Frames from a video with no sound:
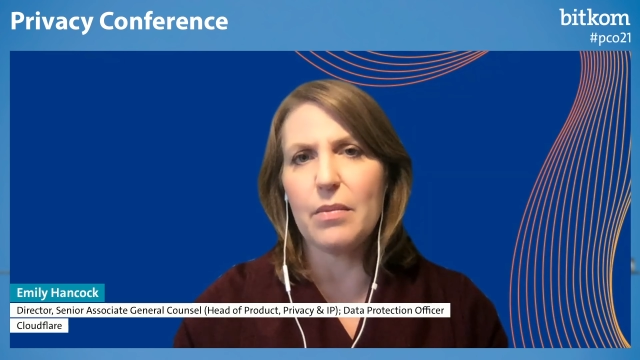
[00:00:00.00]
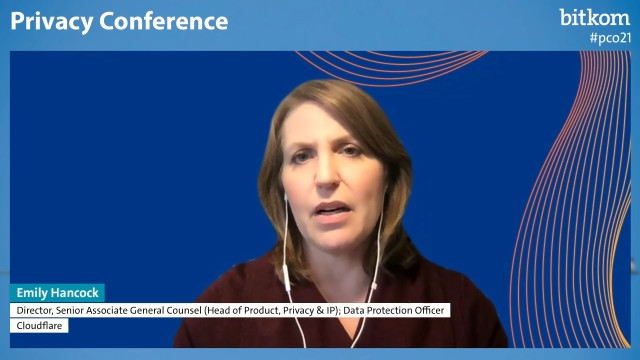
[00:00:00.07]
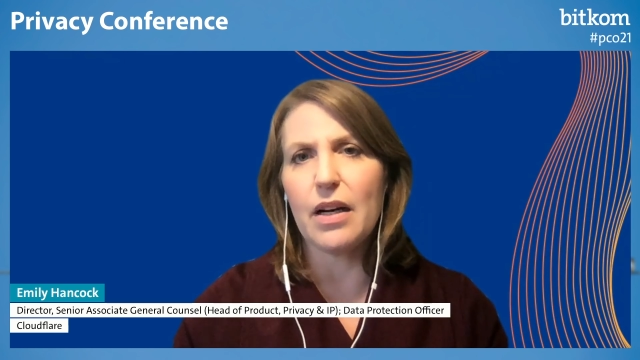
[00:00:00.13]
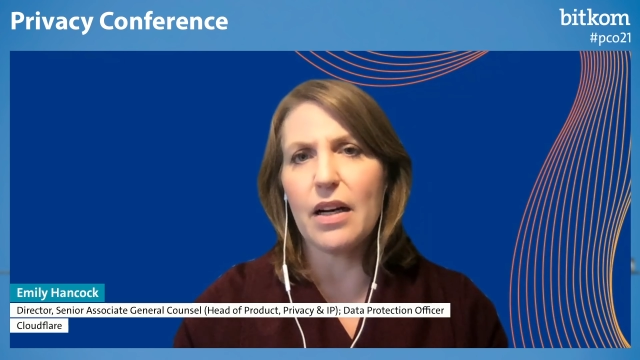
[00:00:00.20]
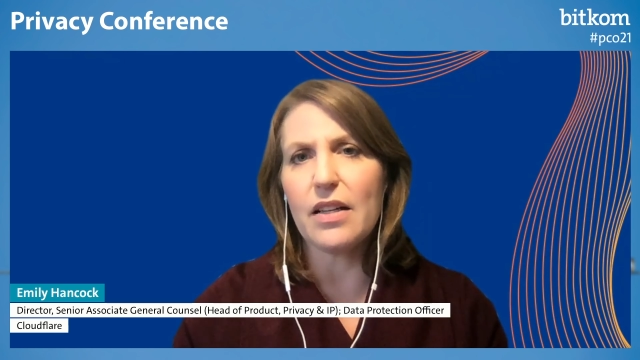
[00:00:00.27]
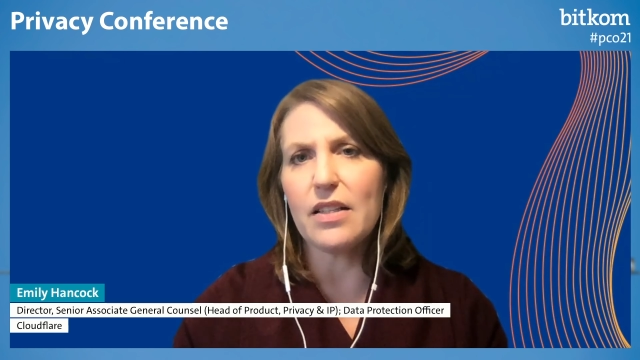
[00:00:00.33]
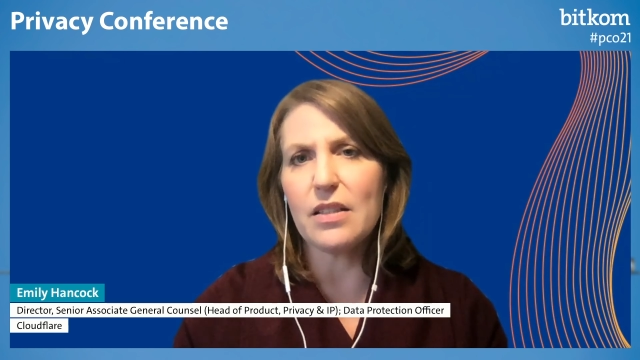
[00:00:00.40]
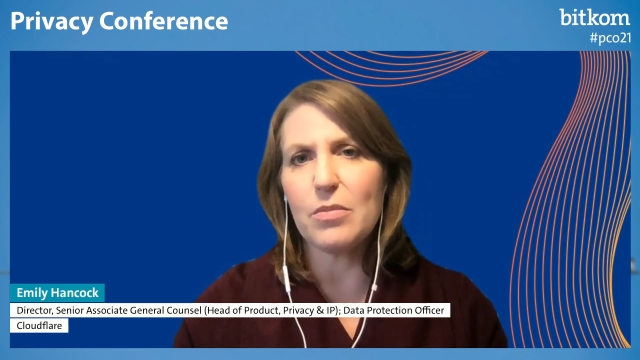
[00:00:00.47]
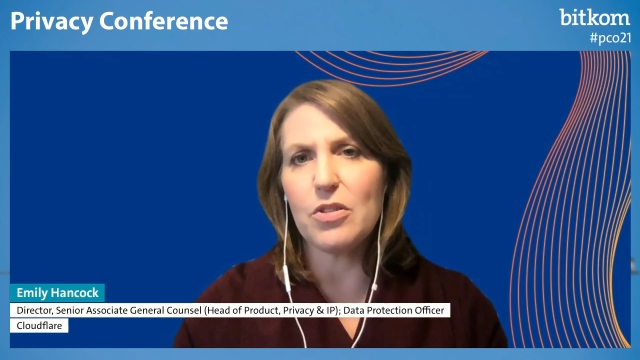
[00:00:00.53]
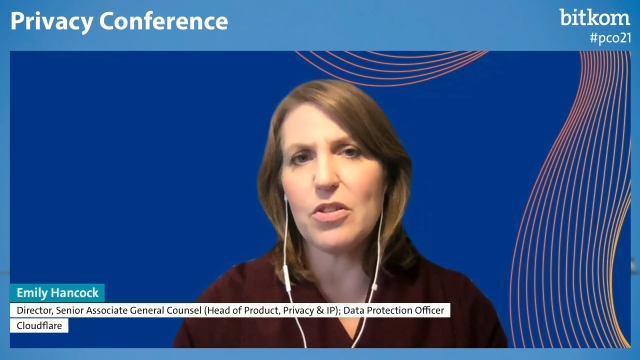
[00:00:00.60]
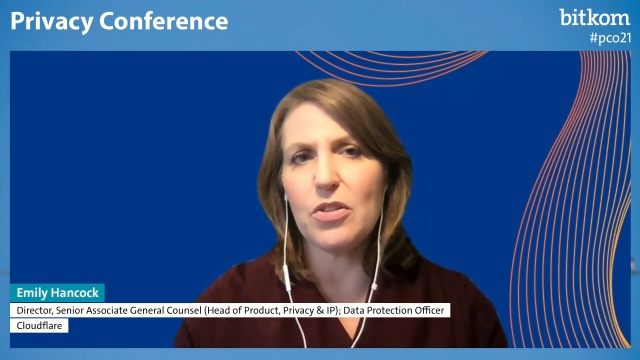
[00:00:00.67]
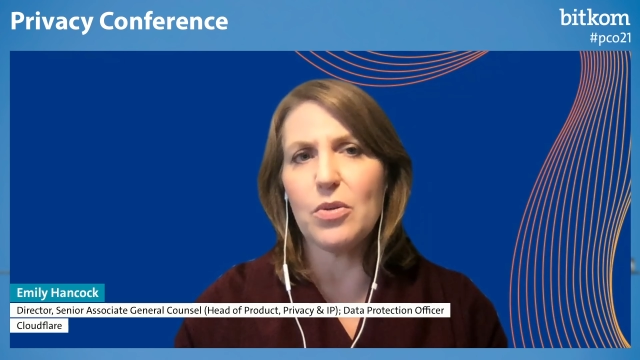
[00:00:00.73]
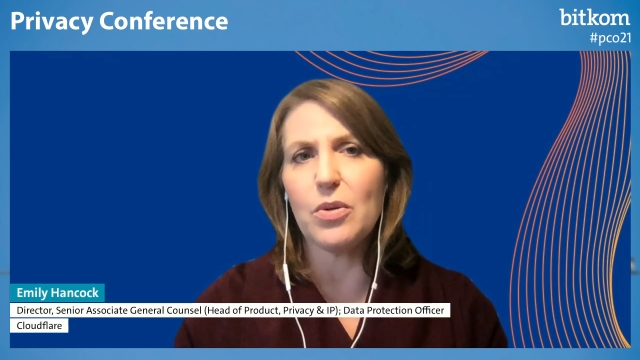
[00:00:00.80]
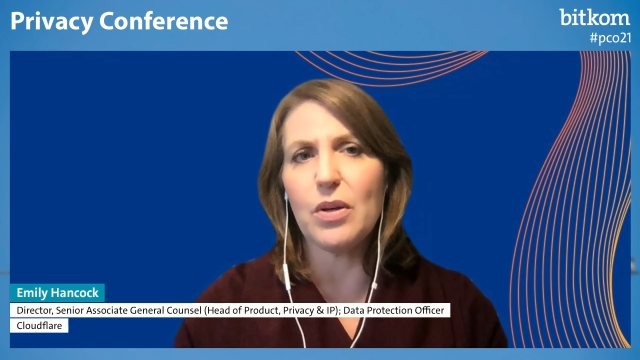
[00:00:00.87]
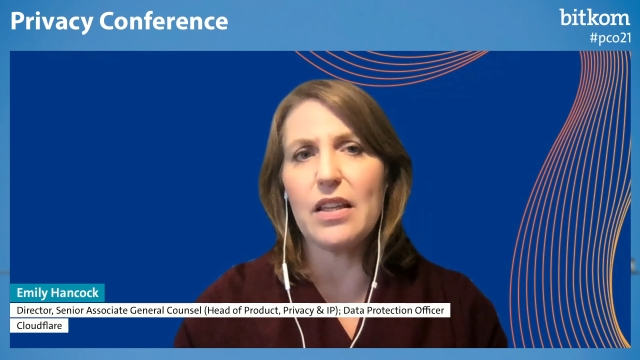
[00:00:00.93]
accustomed
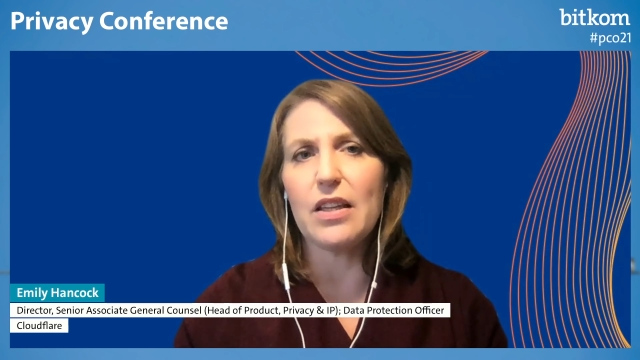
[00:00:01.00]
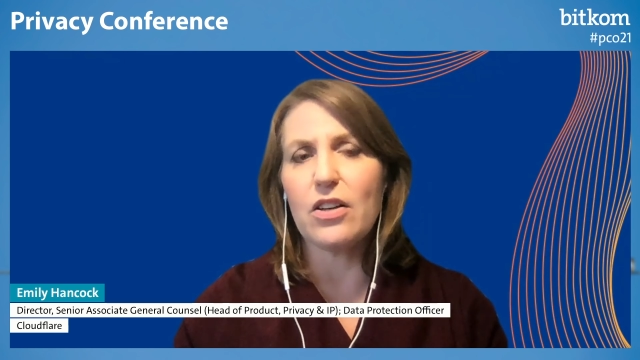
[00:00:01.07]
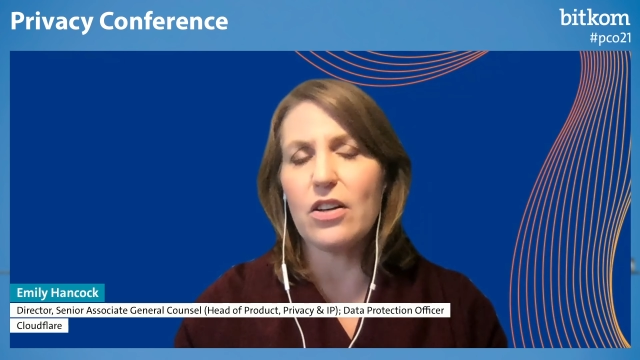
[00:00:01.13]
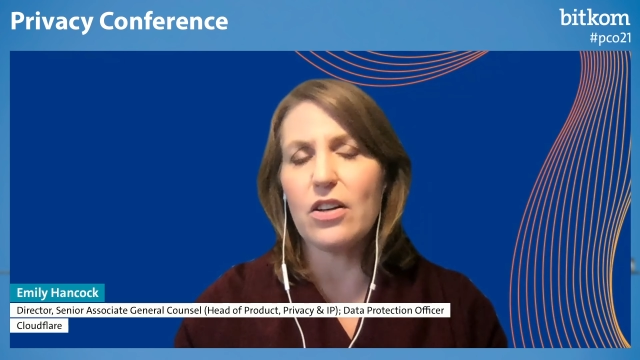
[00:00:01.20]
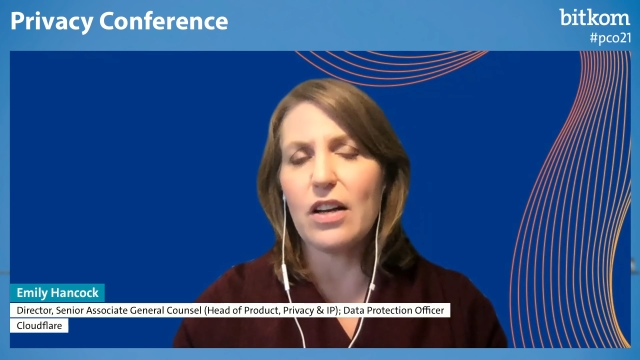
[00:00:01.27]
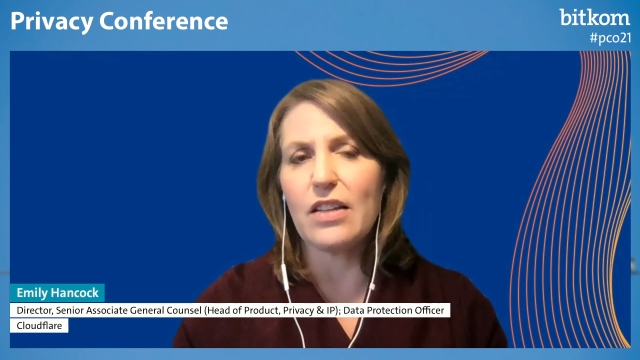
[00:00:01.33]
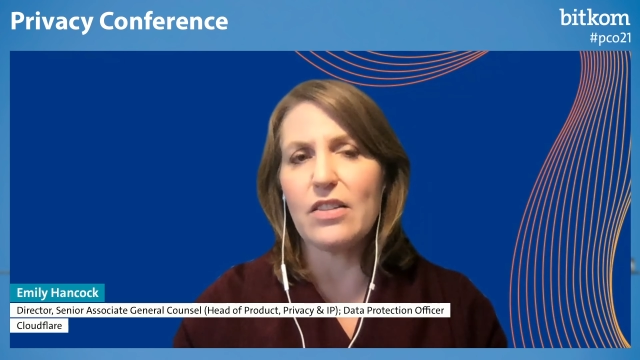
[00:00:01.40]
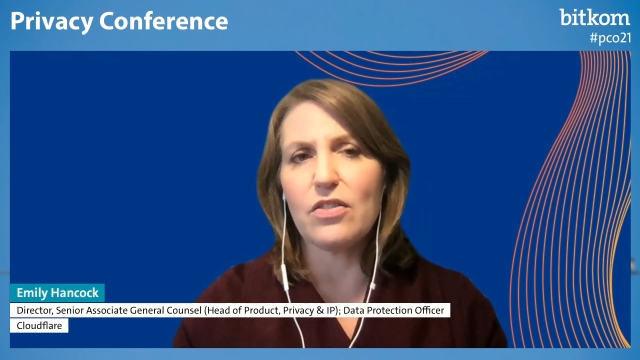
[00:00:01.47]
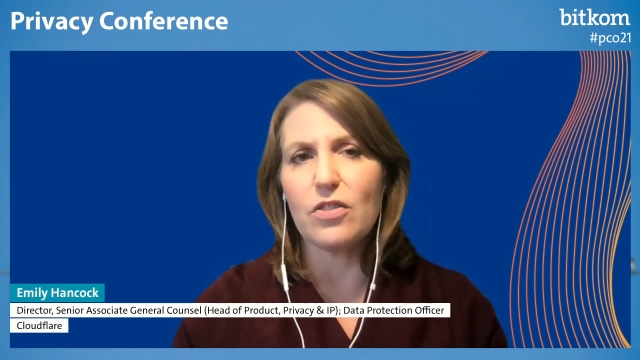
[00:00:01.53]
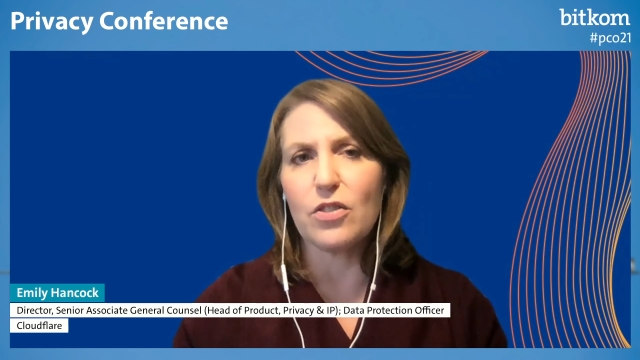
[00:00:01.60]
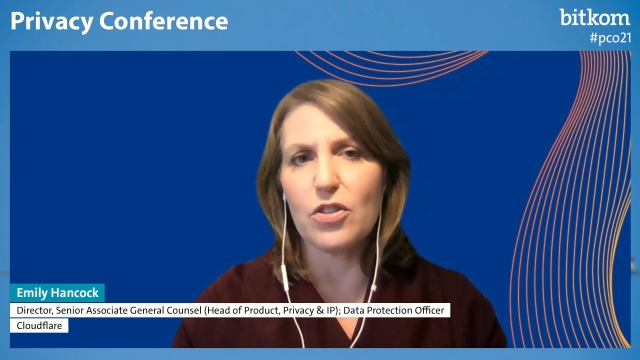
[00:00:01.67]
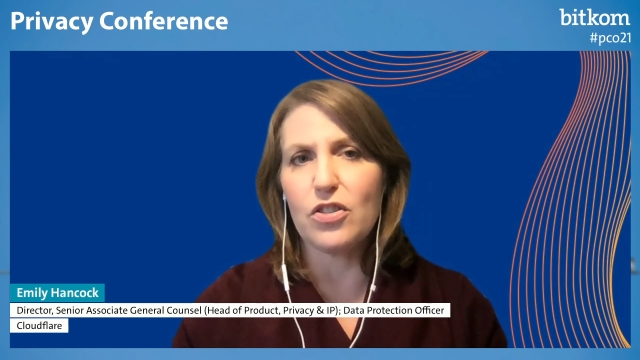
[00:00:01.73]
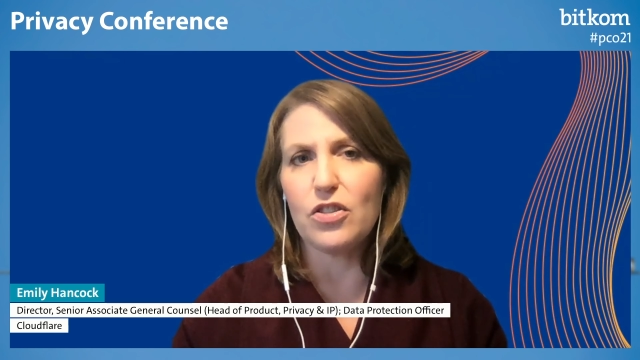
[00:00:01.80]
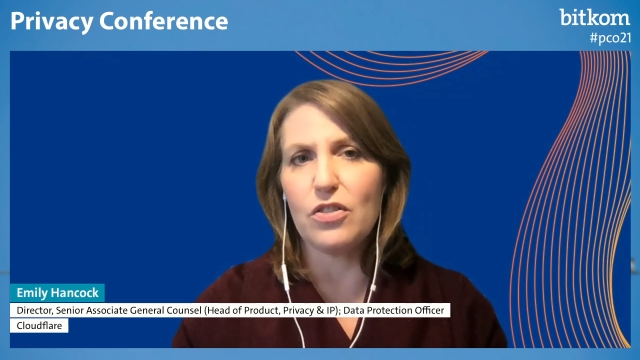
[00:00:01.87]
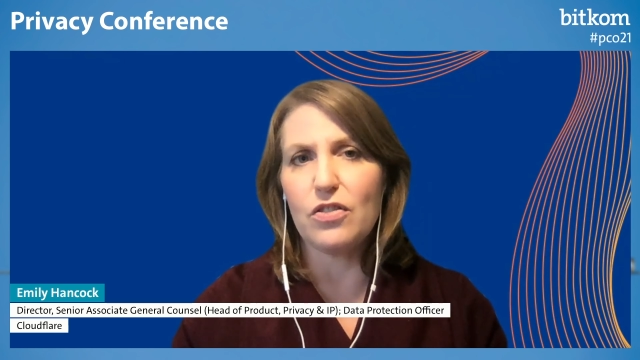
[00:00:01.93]
to in the internet's
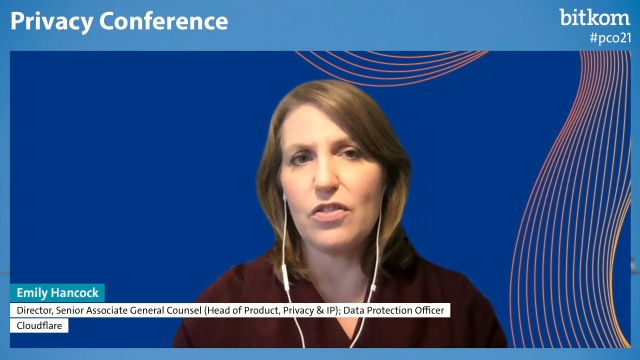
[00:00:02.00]
first two